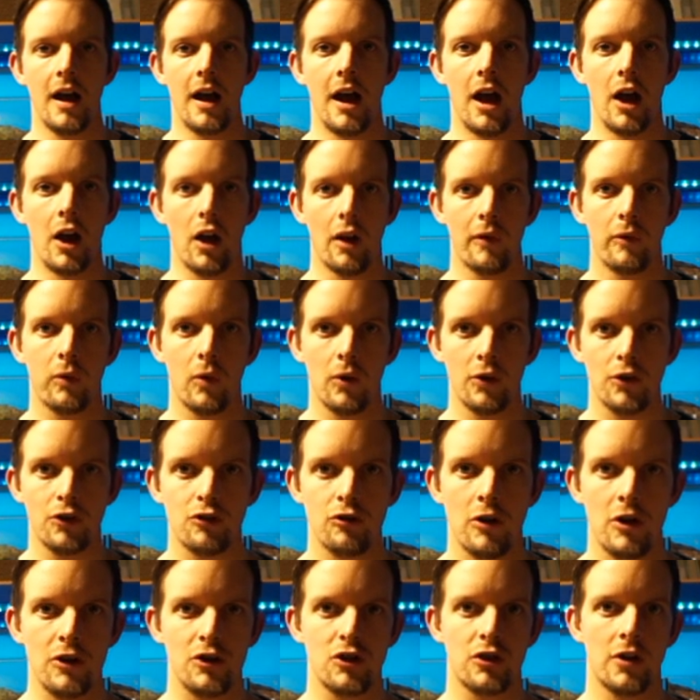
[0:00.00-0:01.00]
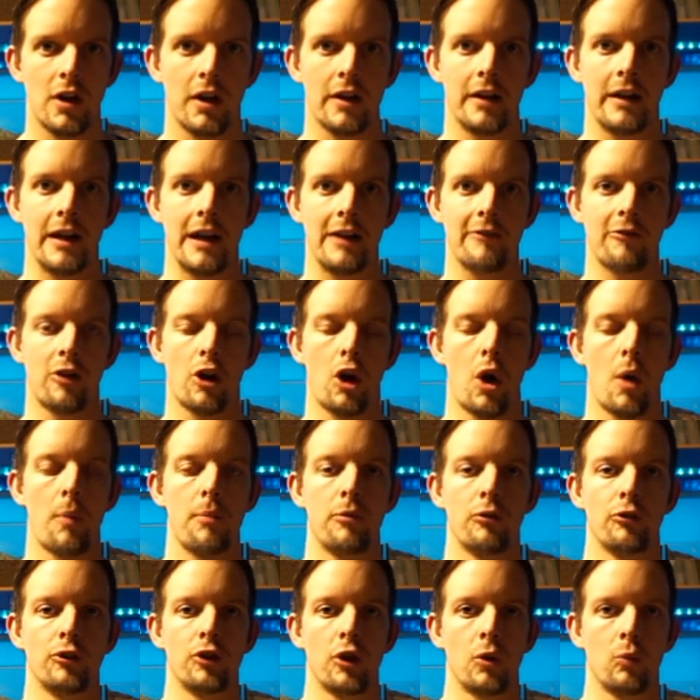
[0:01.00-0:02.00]
Hello everyone, TarantulaDan here, I hope
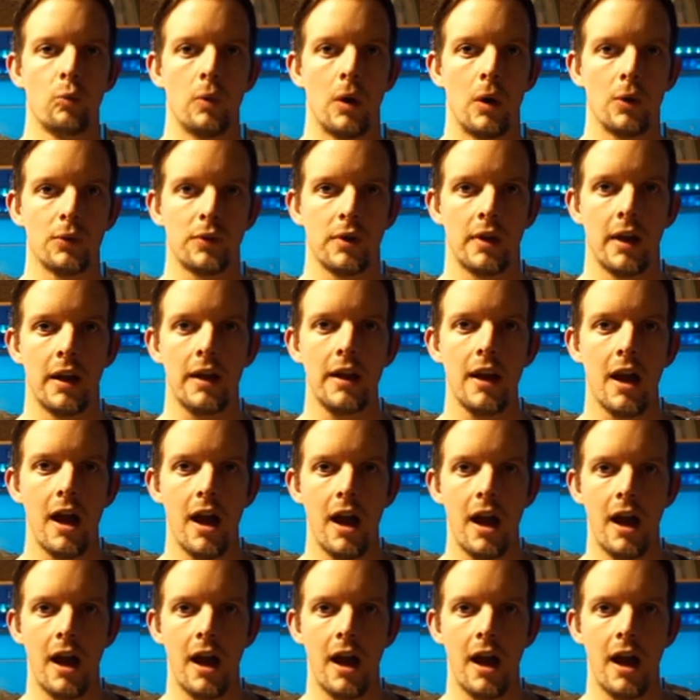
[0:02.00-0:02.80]
you're doing well today.